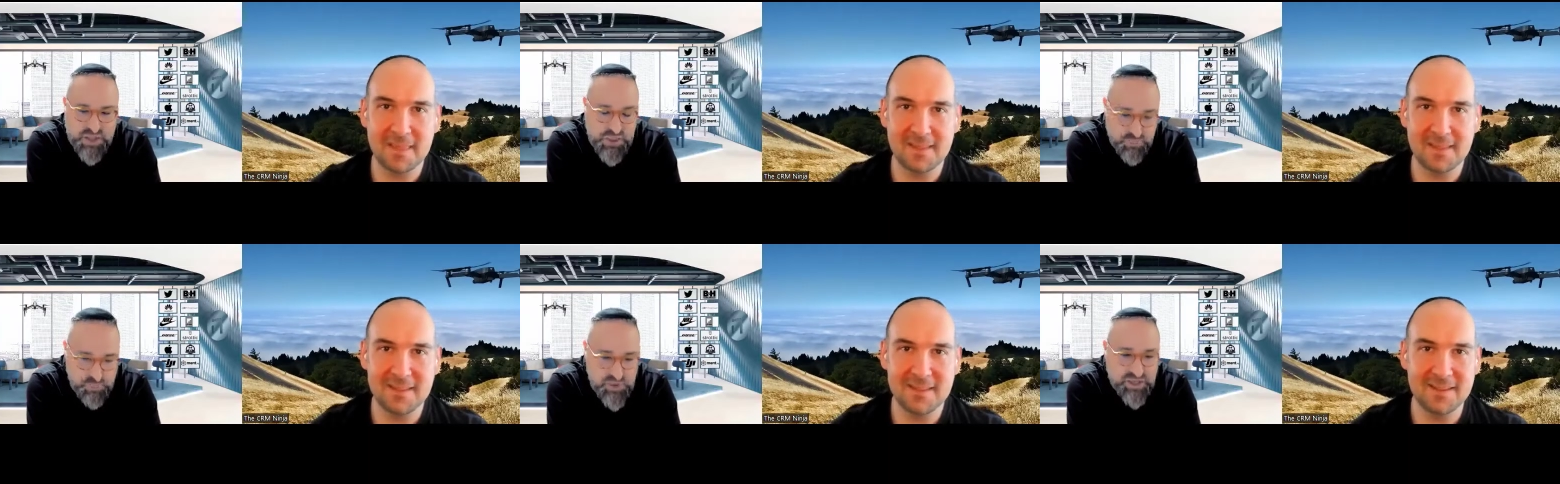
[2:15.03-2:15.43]

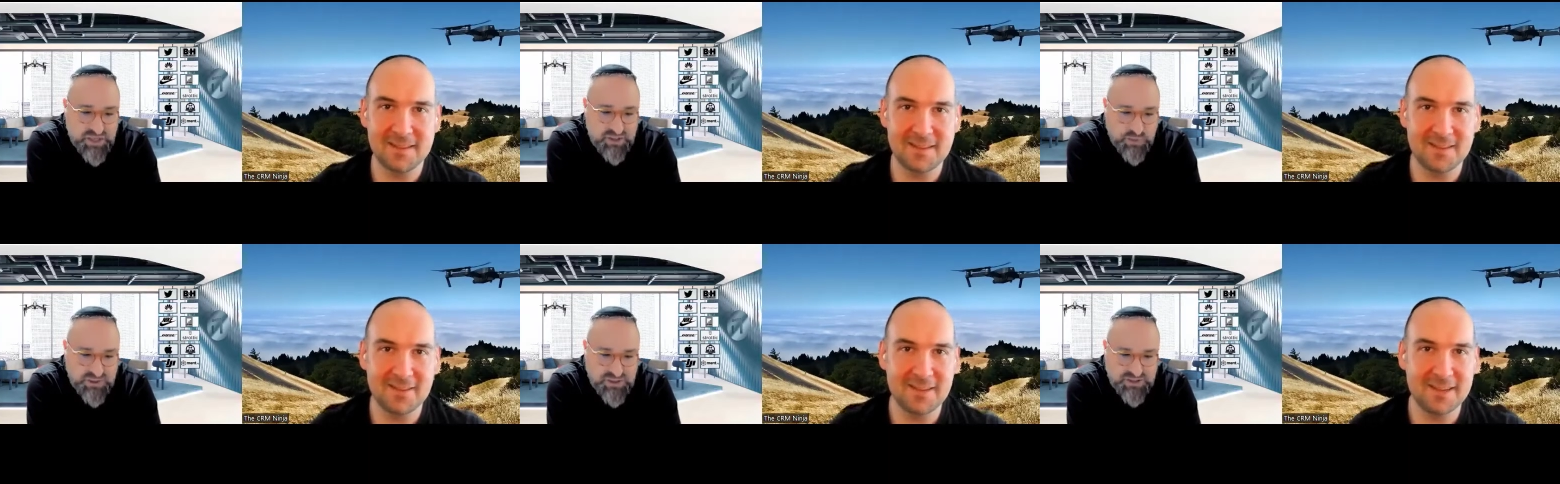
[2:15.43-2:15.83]

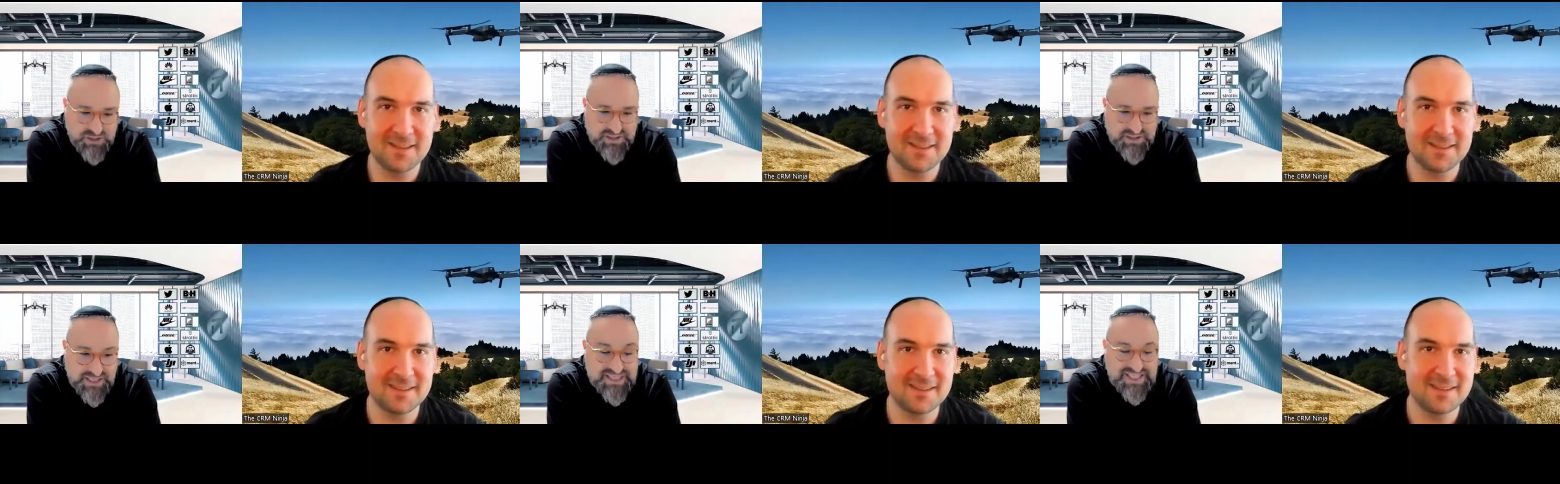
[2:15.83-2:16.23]
Speaker 1: 3, which is a
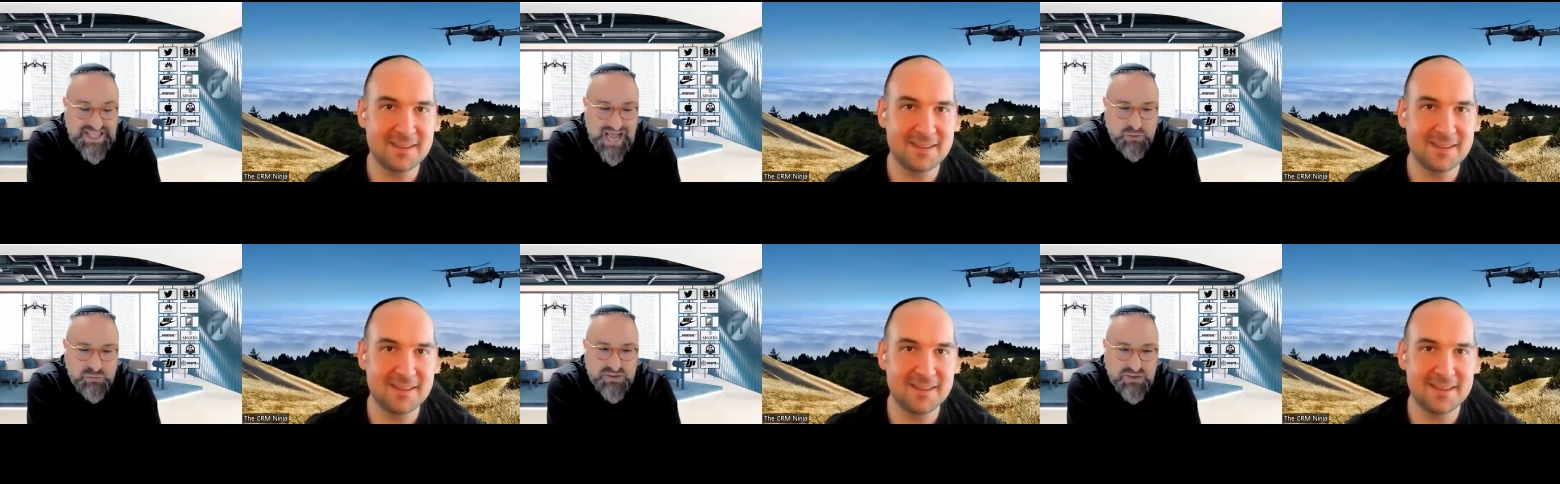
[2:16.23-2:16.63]
six
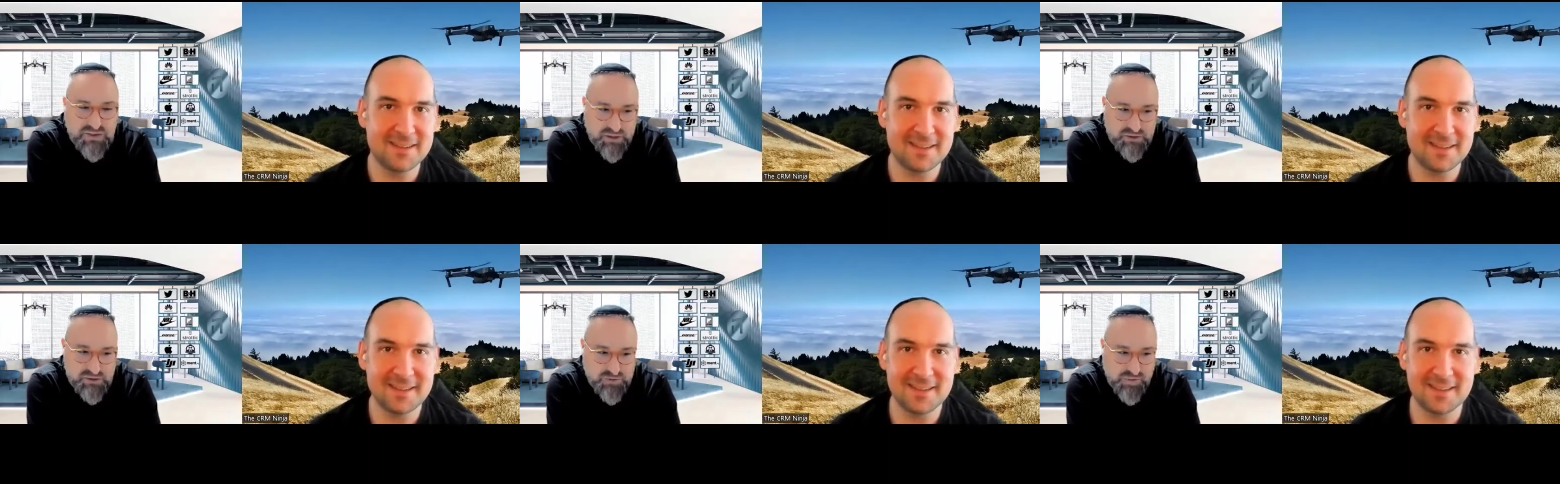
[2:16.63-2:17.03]
thousand
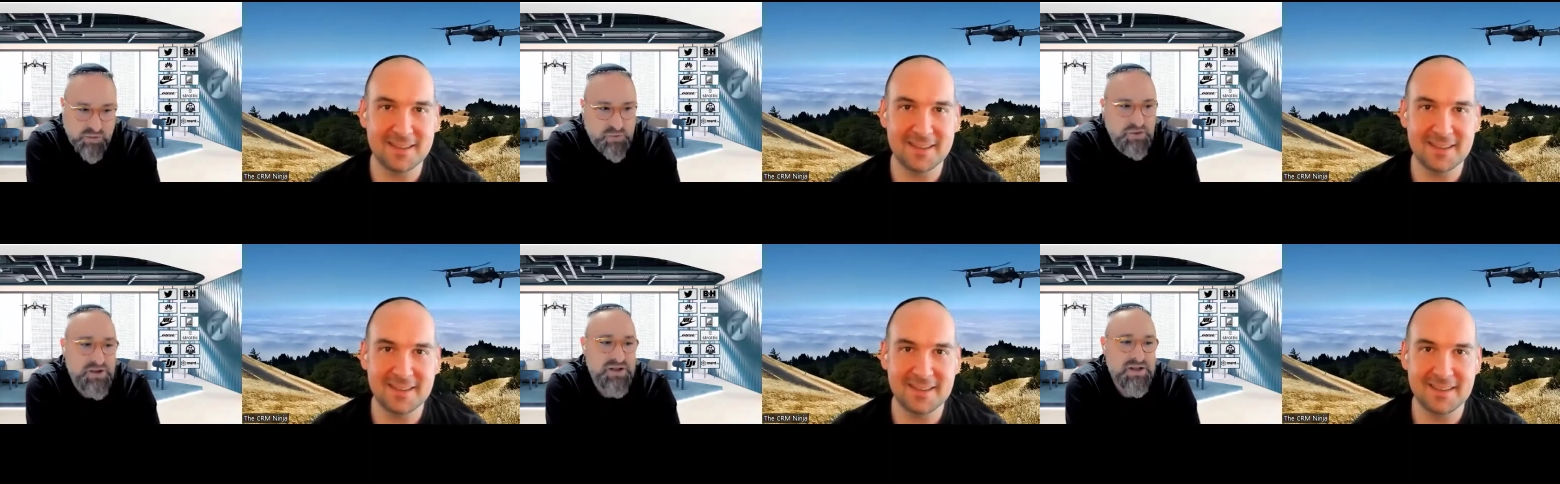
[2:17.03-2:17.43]
dollar
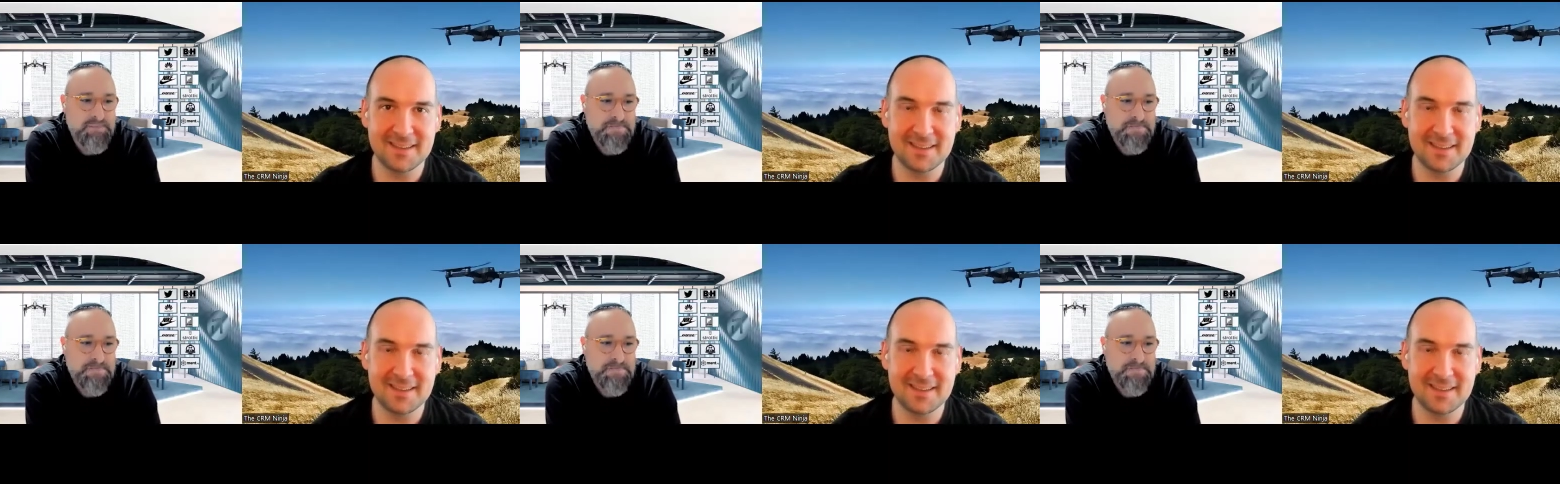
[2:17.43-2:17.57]
drone,